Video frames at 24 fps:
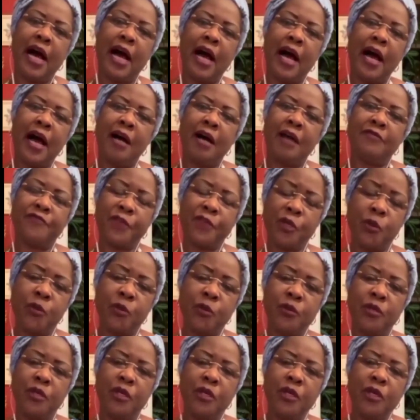uh,
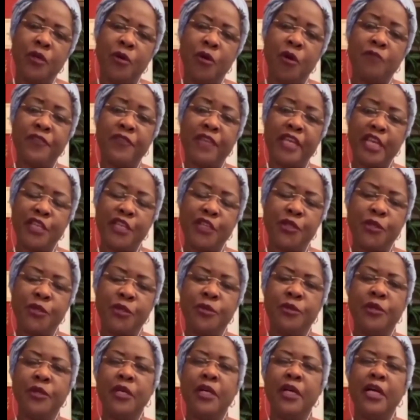view of the
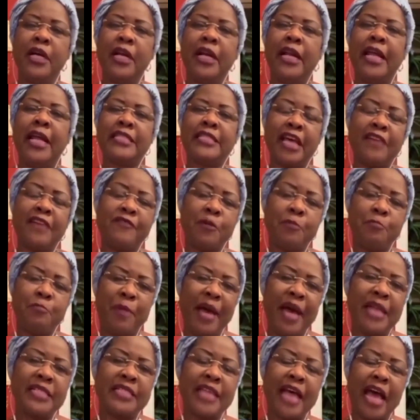issue. Let's have a
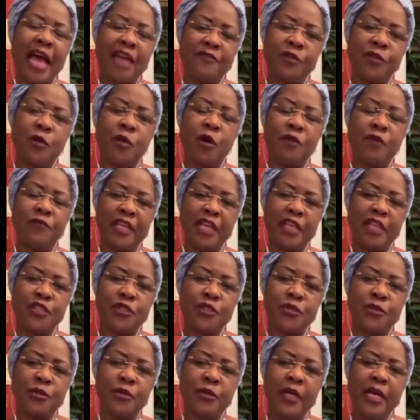bird's eye view of the
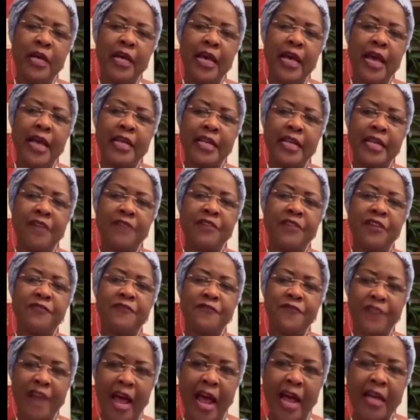issue and have a
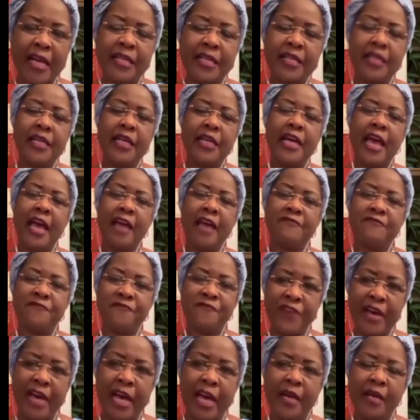frank and
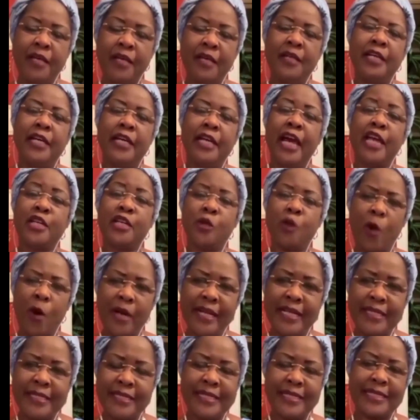fair and
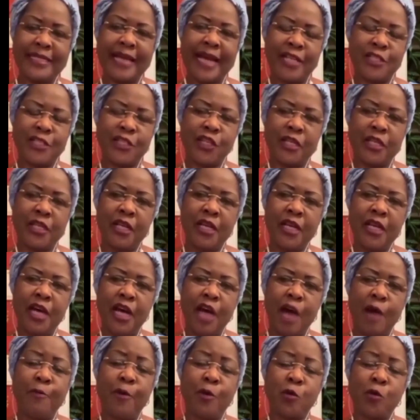honest discussion
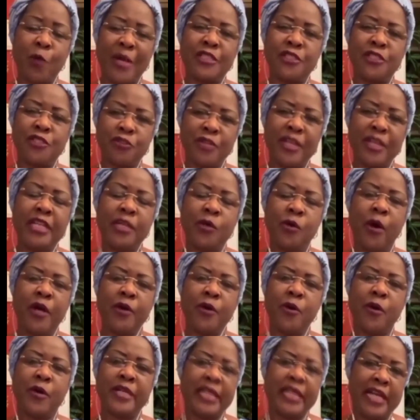about what is really
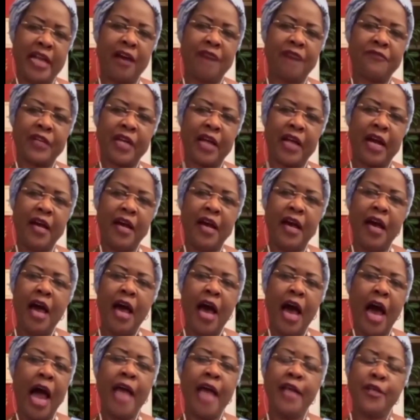going on in Africa.
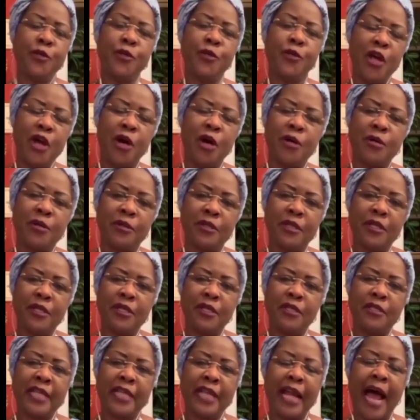I do know
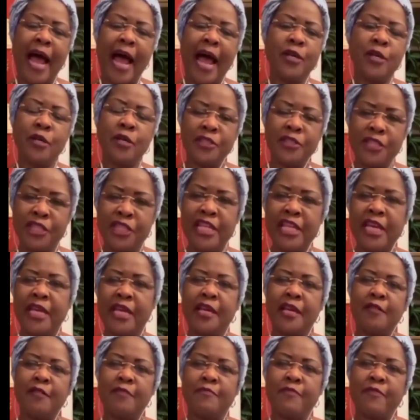that I don't
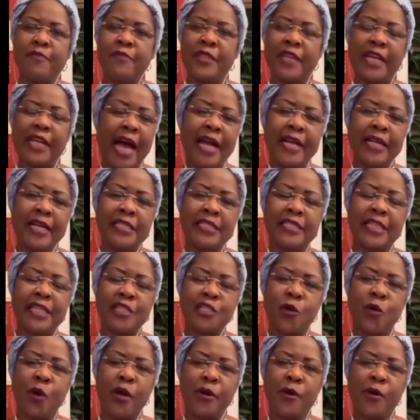think the carnage
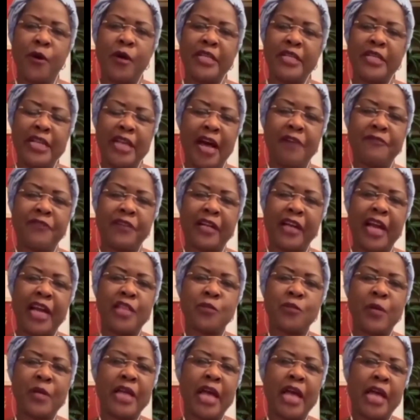that's going on in Africa
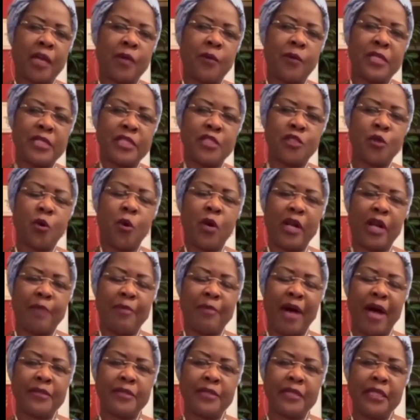is what ECOWAS is all
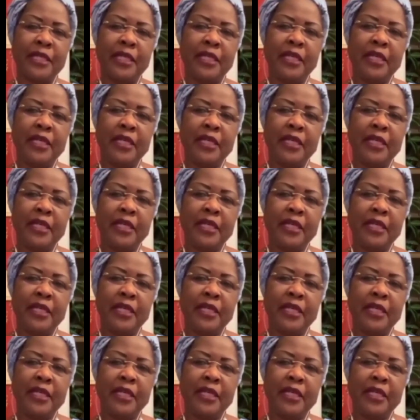about.